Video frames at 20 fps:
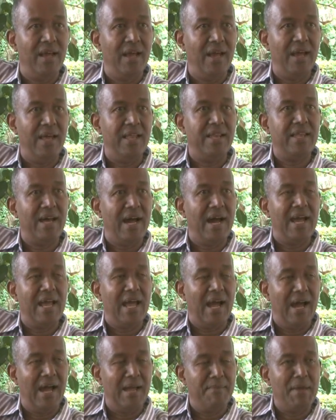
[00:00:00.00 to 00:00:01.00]
And
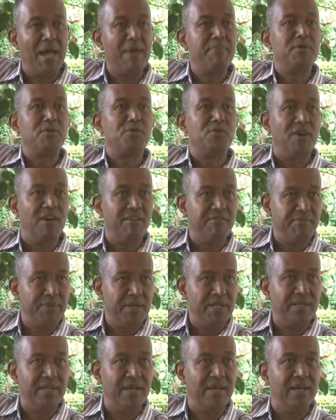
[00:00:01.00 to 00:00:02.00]
I'm happy to have
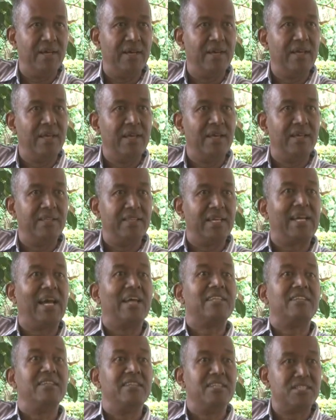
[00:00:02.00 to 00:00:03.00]
been the
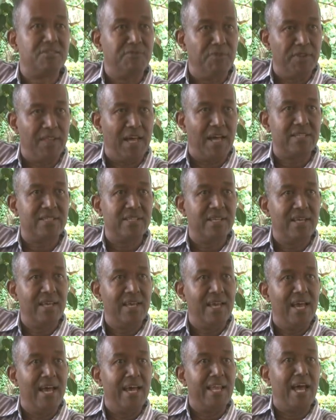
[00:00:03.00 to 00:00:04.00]
catalyst for that.
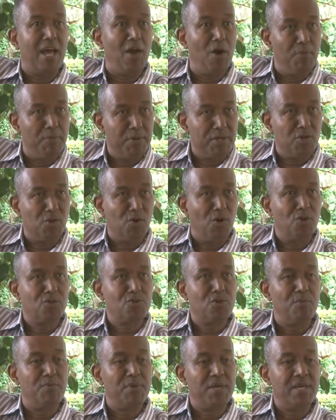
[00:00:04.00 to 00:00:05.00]
And I hope it will
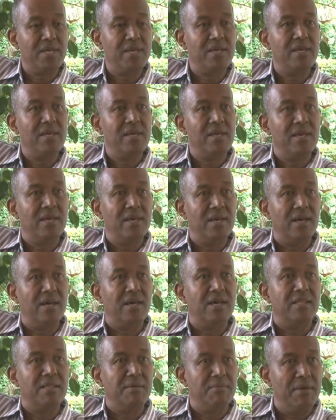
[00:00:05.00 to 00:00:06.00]
also be
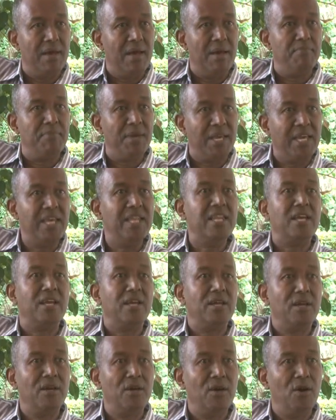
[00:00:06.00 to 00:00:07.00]
a
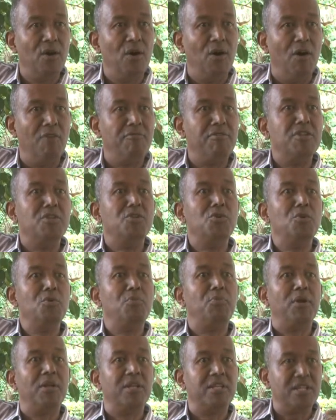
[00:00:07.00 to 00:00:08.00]
beginning of a
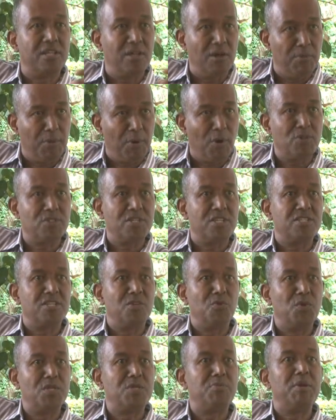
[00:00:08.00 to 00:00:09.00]
new political process
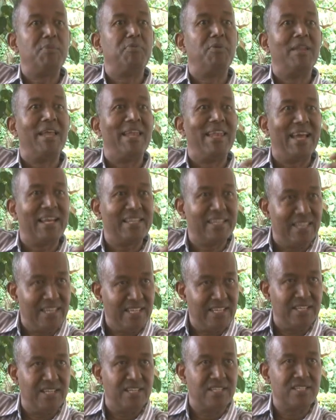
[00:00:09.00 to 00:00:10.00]
in which people elect
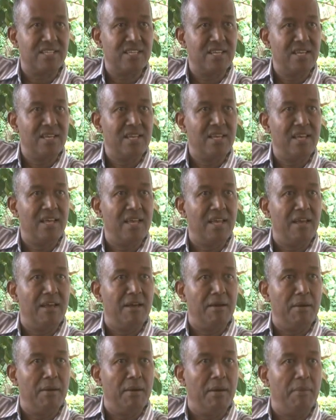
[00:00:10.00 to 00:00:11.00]
leaders
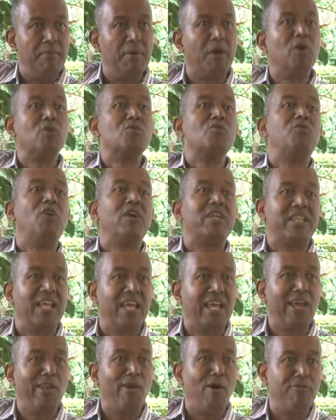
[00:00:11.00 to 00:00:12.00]
because of what
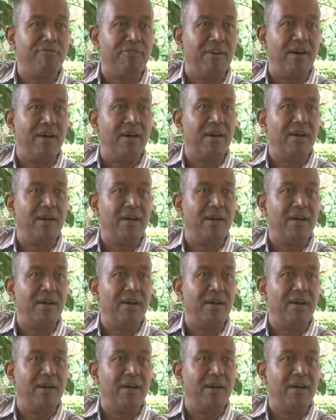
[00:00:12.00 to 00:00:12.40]
they can offer.